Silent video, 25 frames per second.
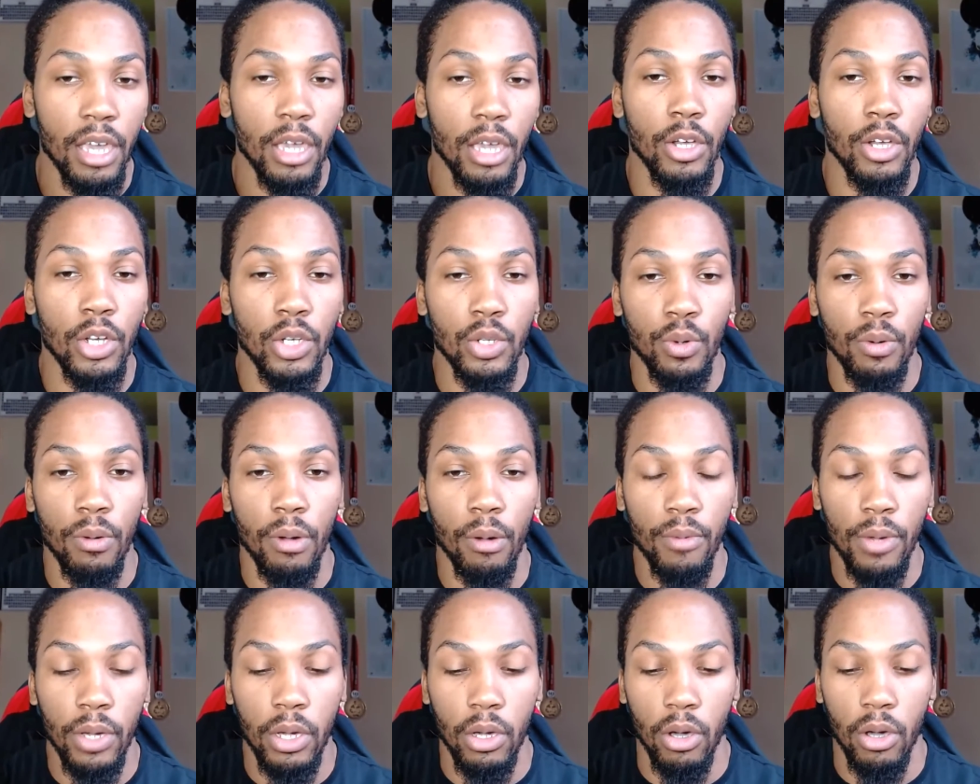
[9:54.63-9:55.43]
You're doing
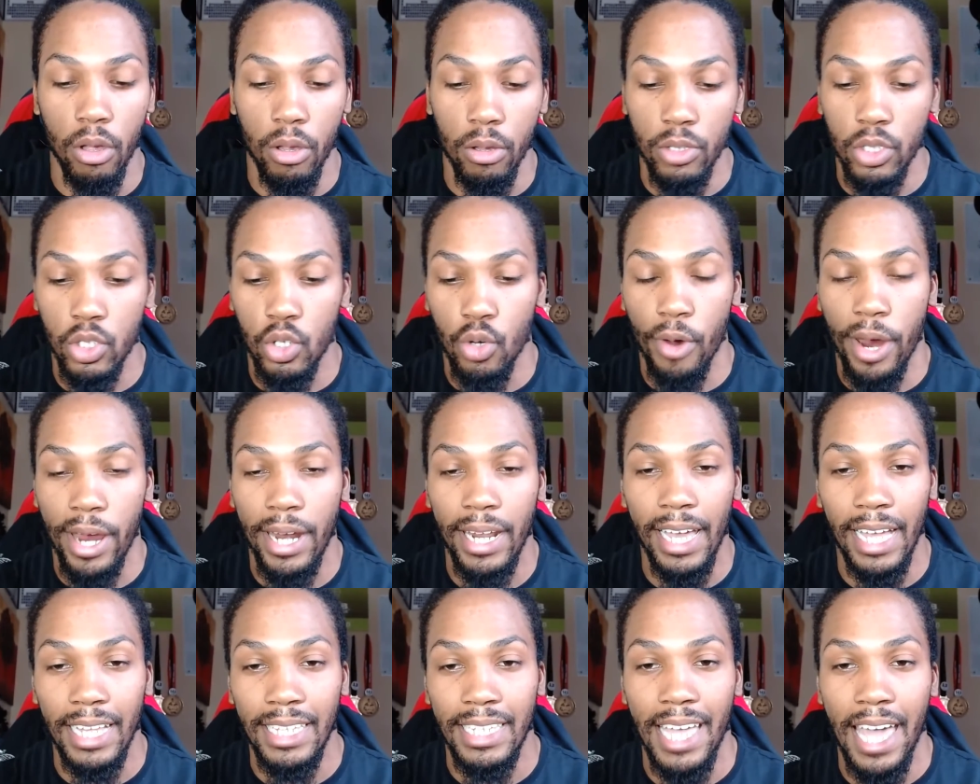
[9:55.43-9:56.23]
what we call
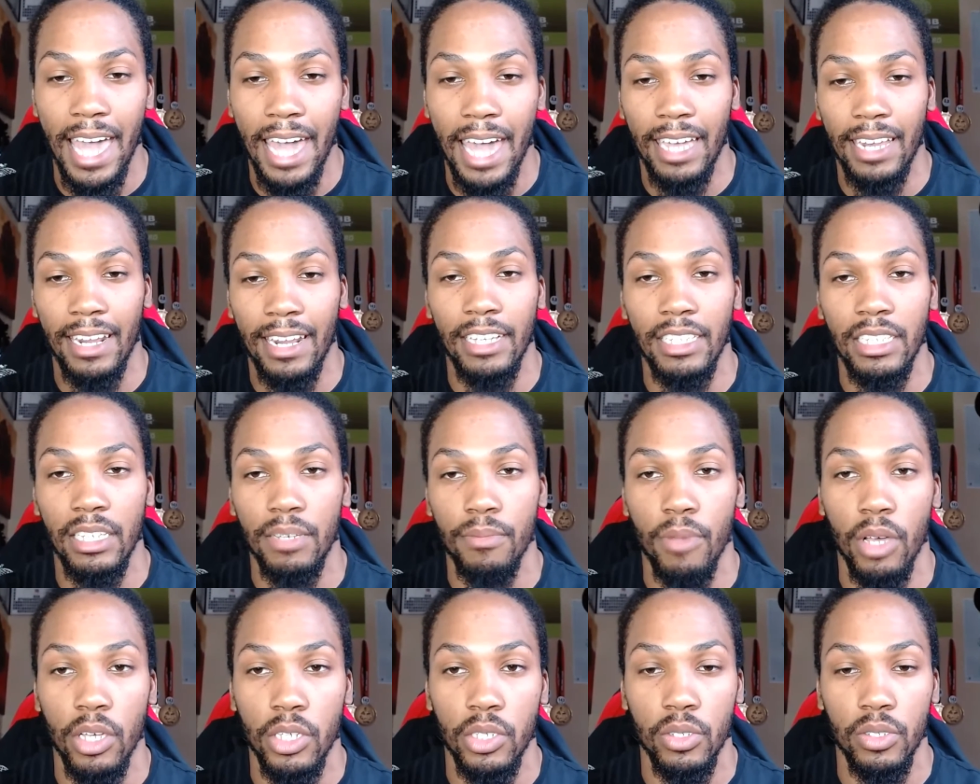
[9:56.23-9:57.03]
training
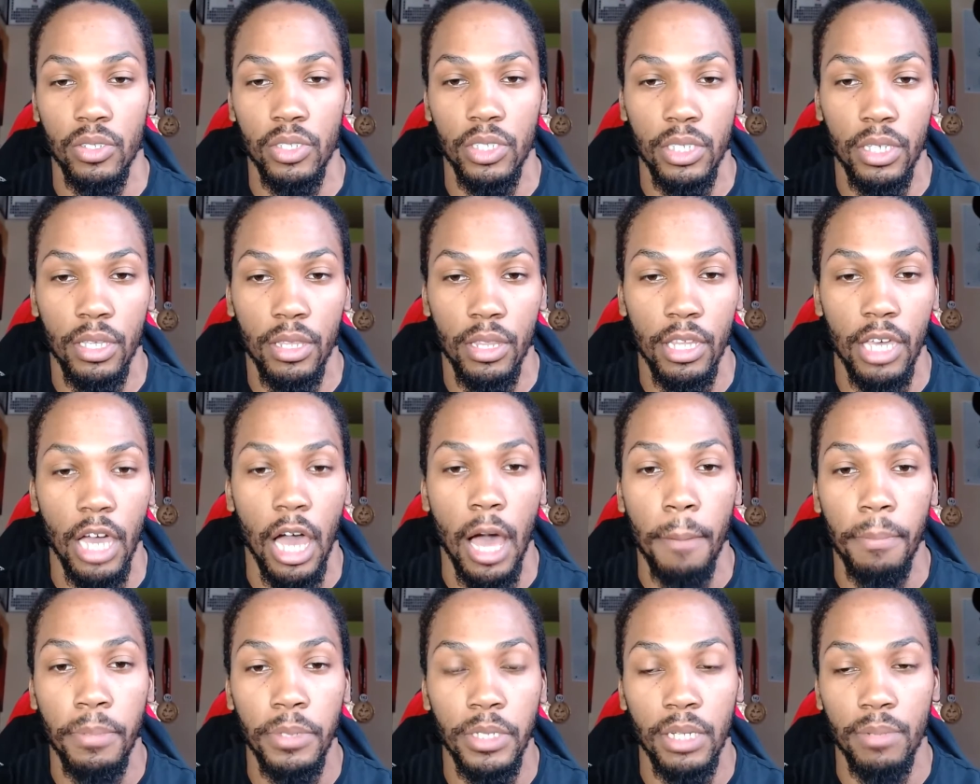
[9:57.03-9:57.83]
antagonizing muscles, the
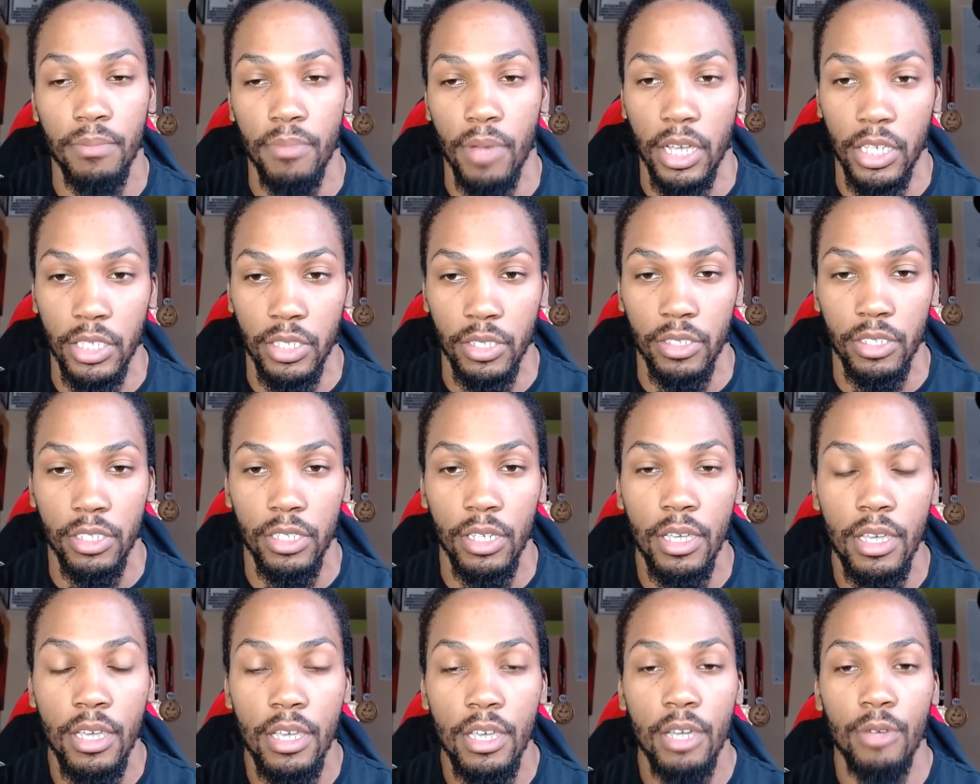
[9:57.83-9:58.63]
opposite muscles,
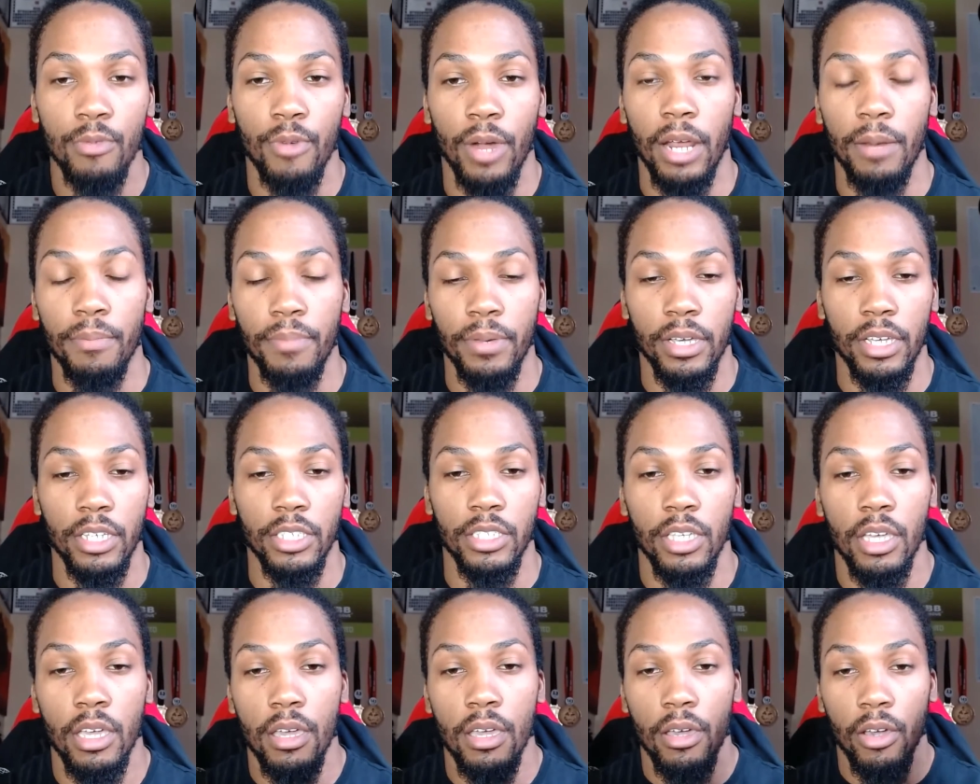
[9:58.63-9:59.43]
right?
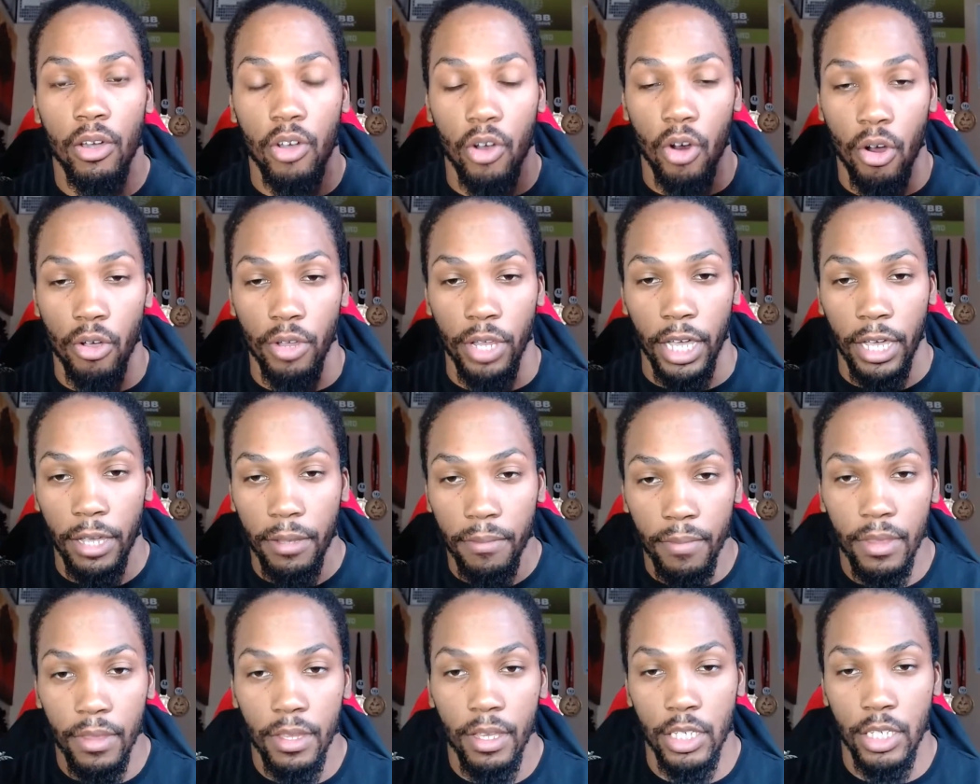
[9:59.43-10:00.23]
Because curling
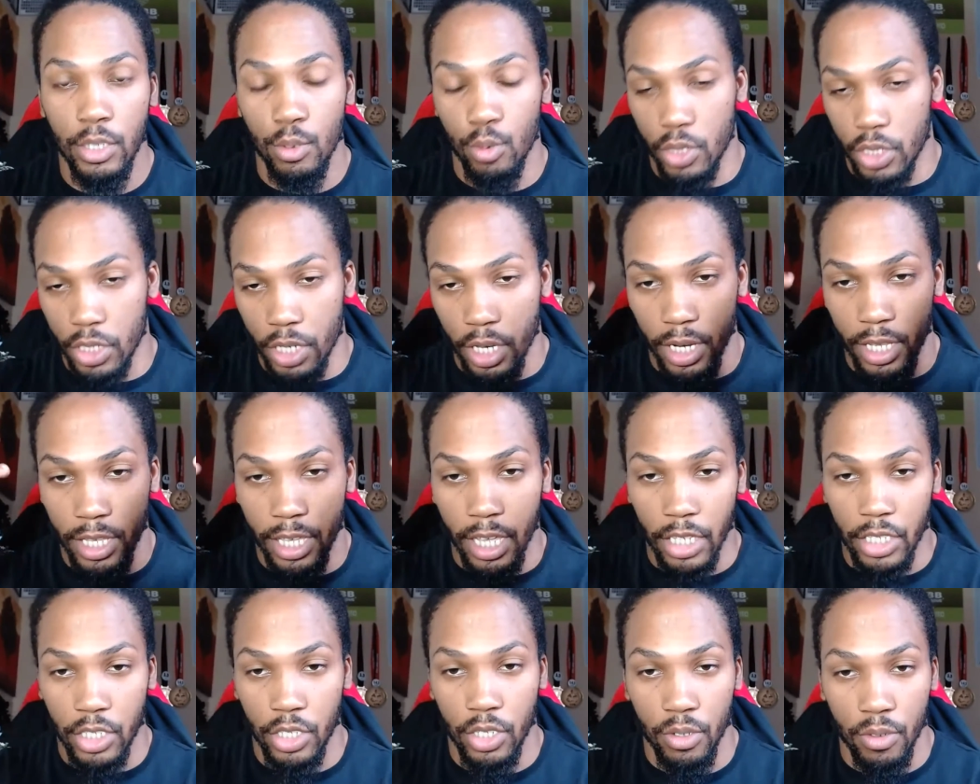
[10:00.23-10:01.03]
is what's going to
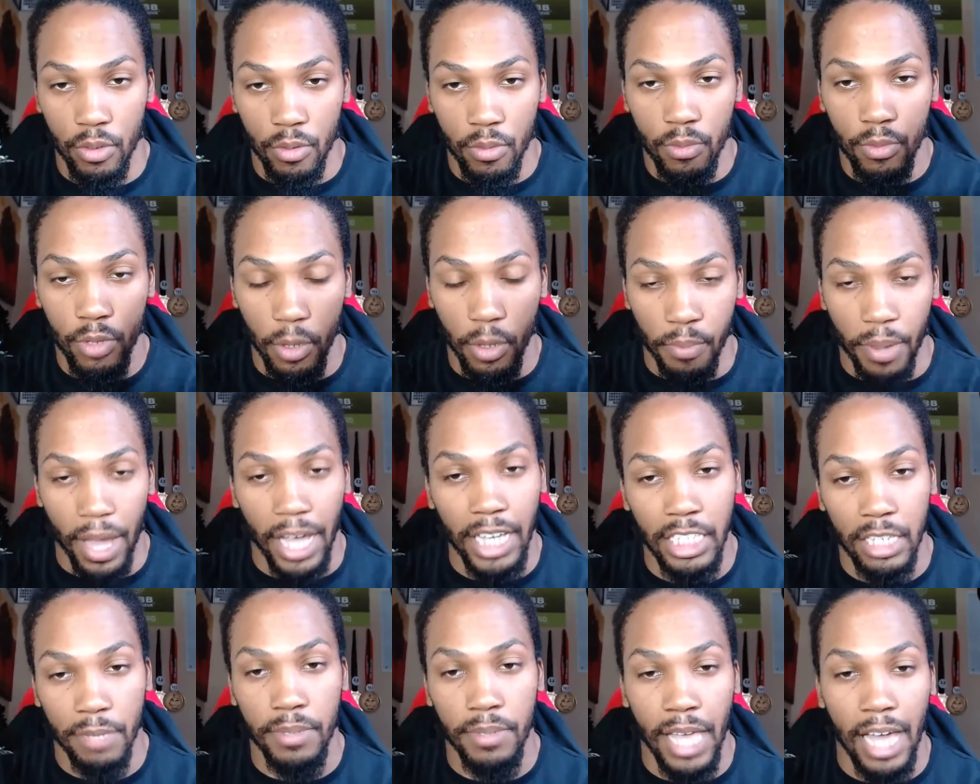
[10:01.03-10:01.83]
get you your
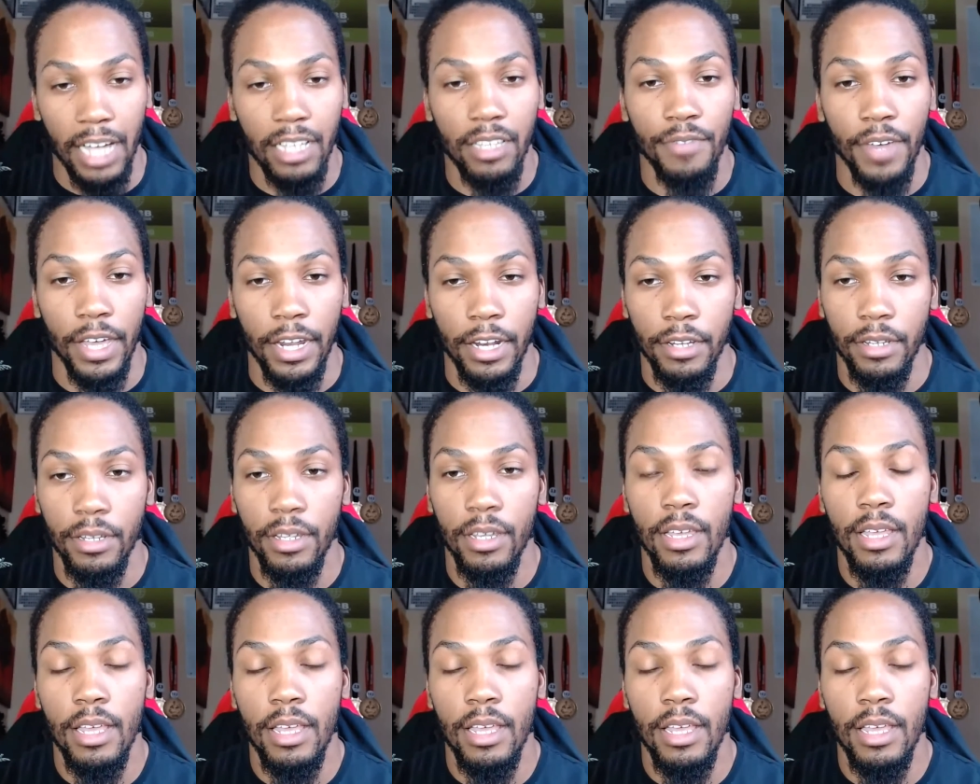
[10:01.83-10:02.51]
biceps activated.